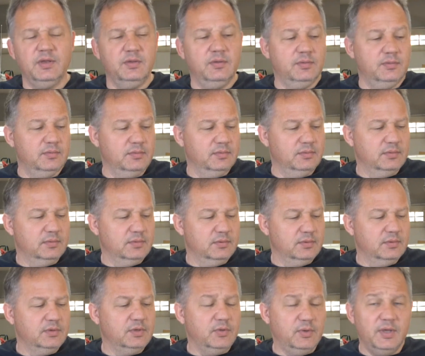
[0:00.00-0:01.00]

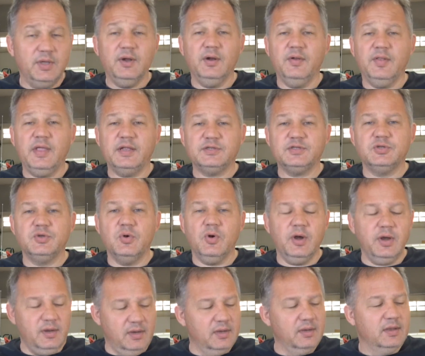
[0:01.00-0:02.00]
you hear that
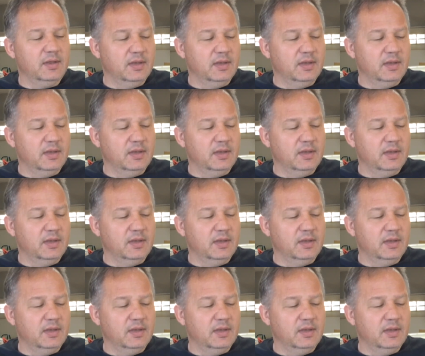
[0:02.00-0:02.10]
snoring,